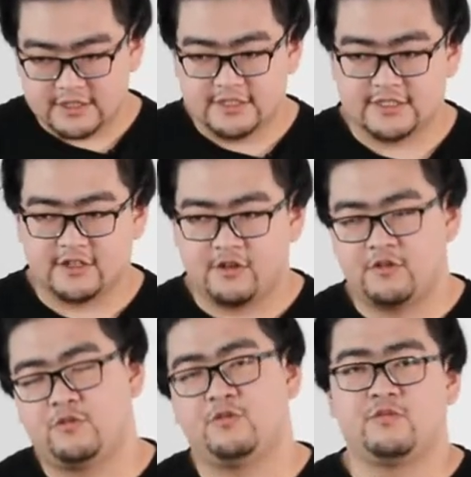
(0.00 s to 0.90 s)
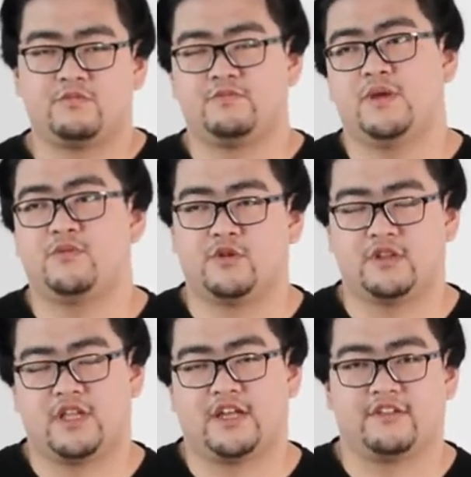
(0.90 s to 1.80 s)
So people
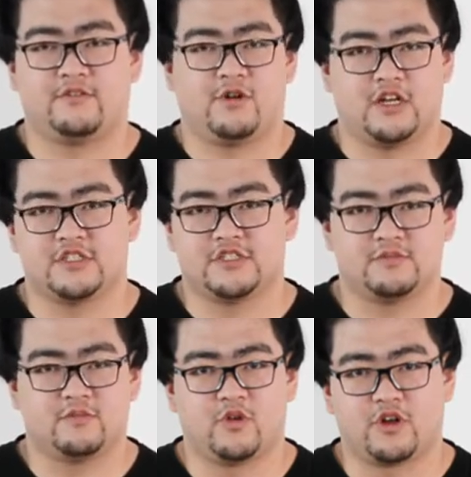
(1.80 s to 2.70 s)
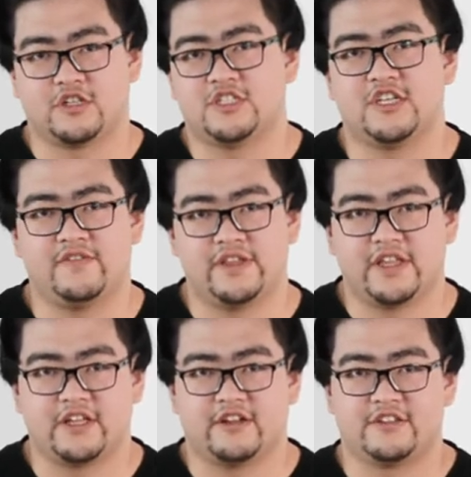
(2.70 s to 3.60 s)
would like to watch more on T V
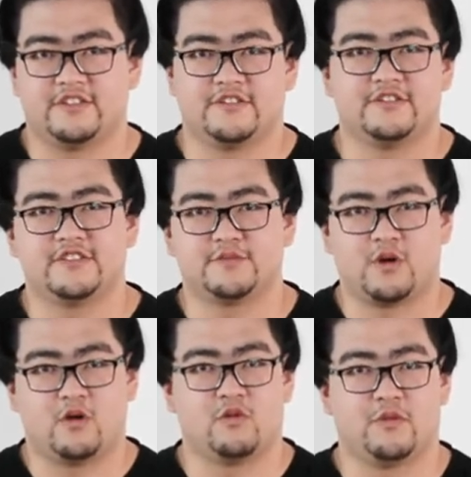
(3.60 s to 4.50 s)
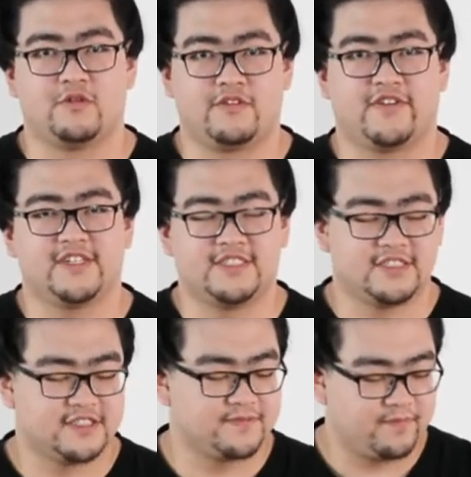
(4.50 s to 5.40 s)
than on, you know, small remote
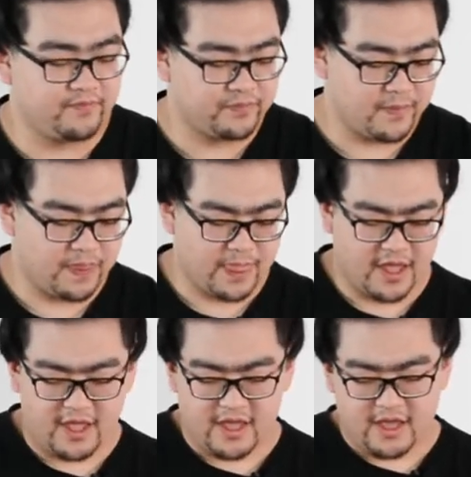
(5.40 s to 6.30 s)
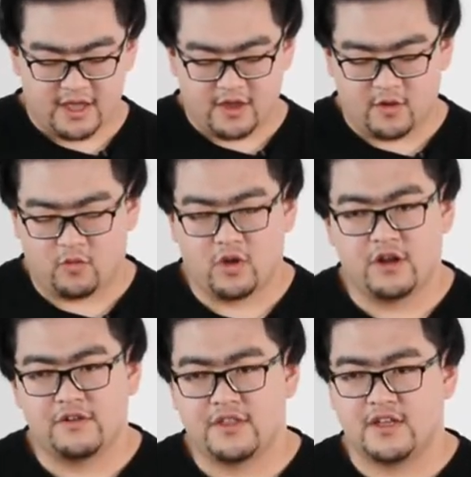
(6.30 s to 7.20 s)
devices. What
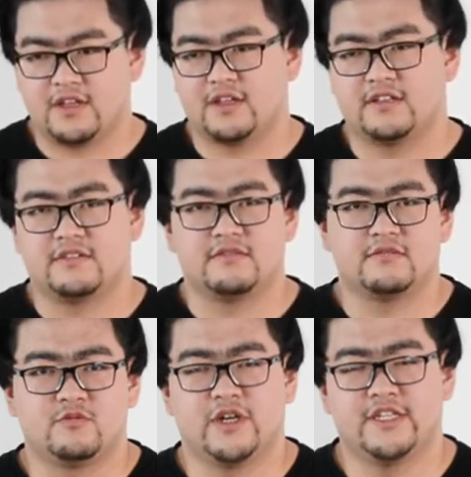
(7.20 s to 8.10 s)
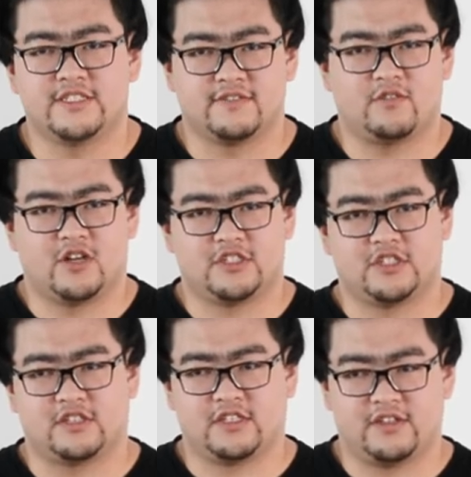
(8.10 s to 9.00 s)
are the ways of watching
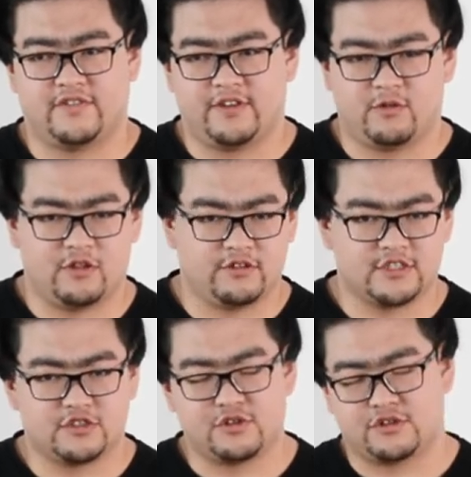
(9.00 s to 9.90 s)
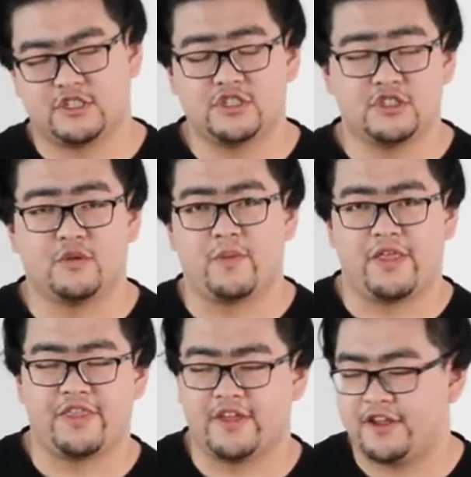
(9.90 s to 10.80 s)
on T V? Well, there's a traditional
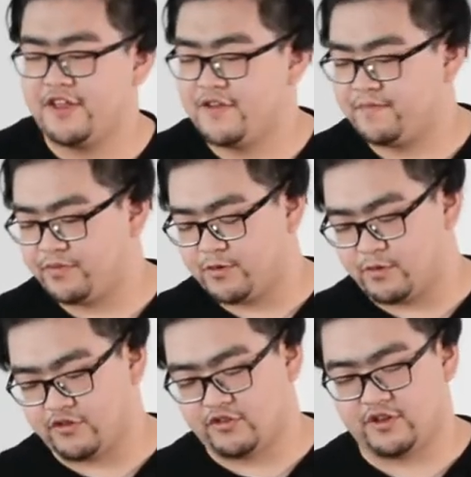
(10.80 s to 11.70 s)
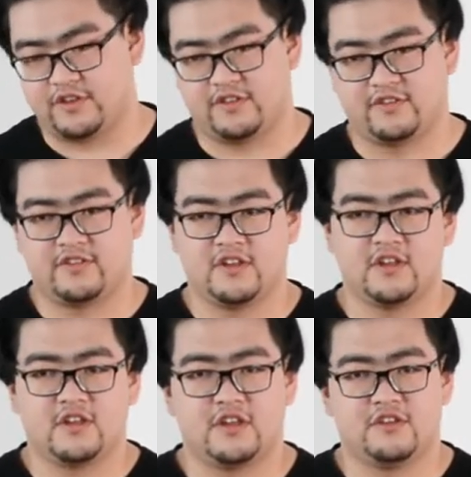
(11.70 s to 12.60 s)
method, which is
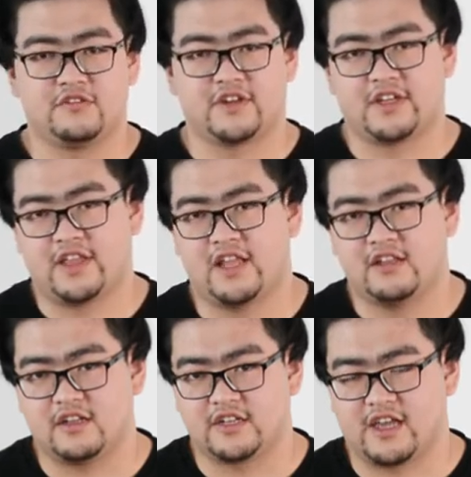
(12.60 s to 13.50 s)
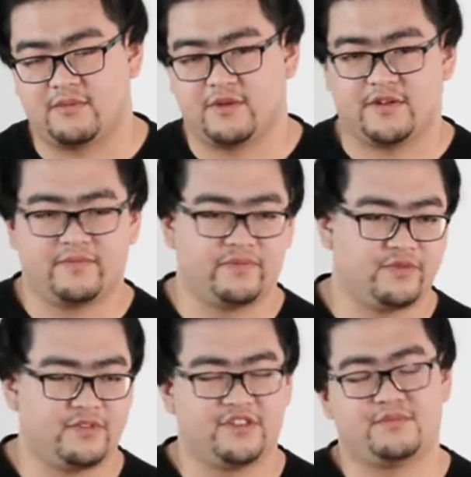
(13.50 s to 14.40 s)
using an analog camera.
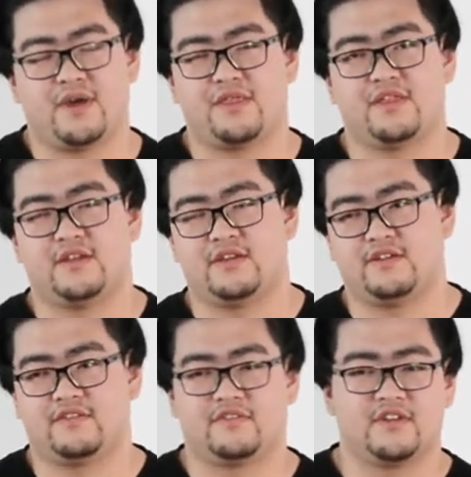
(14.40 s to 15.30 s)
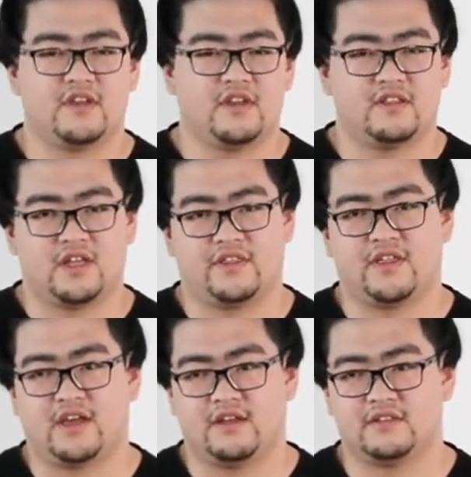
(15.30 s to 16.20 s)
This method is not
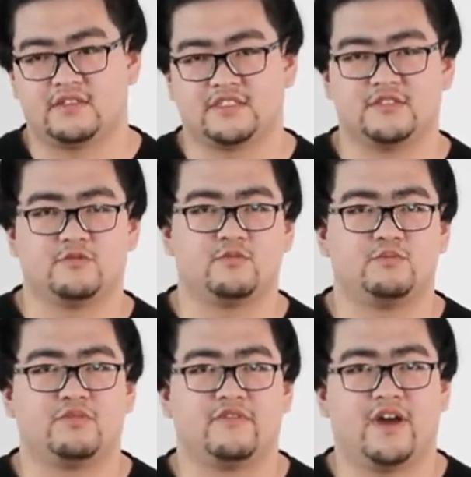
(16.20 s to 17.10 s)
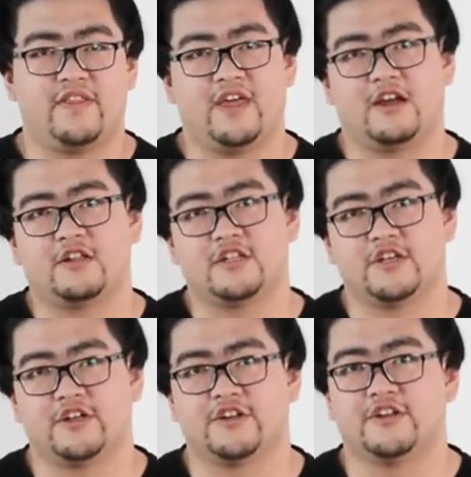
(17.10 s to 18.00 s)
that, doesn't provide that
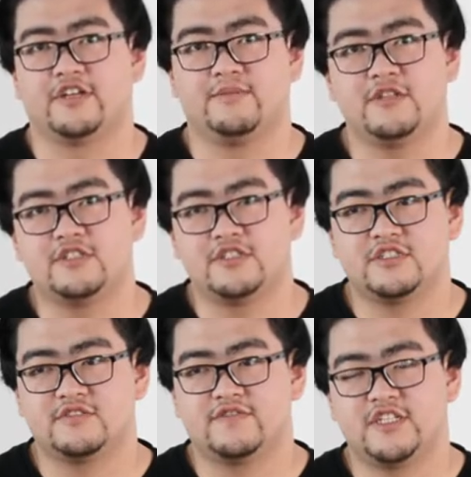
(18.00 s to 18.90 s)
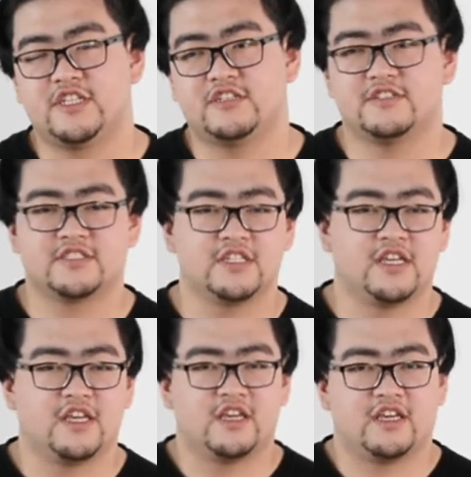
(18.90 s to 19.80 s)
clear images, videos,
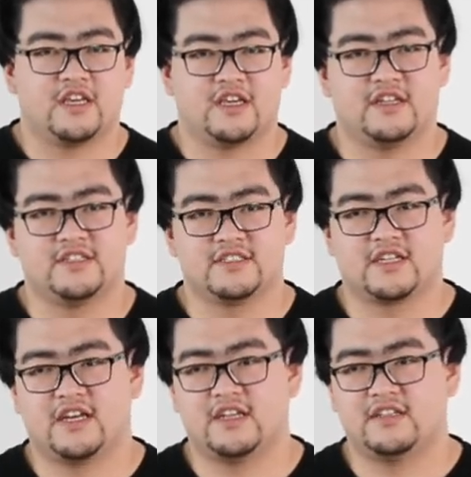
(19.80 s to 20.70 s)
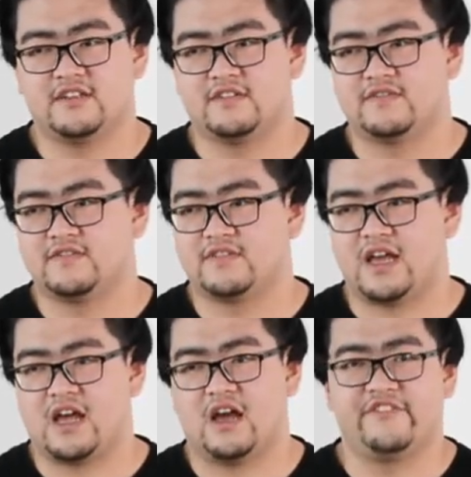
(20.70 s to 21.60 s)
and is kind of
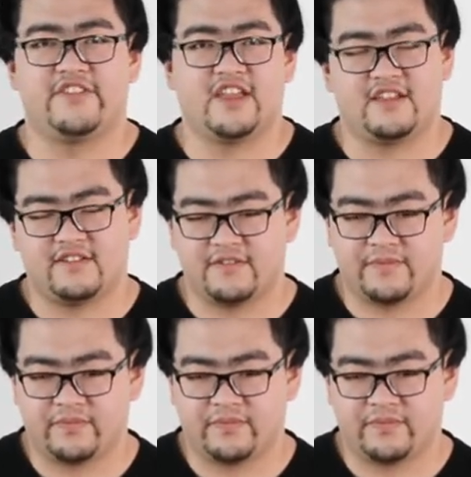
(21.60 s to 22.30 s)
out of date.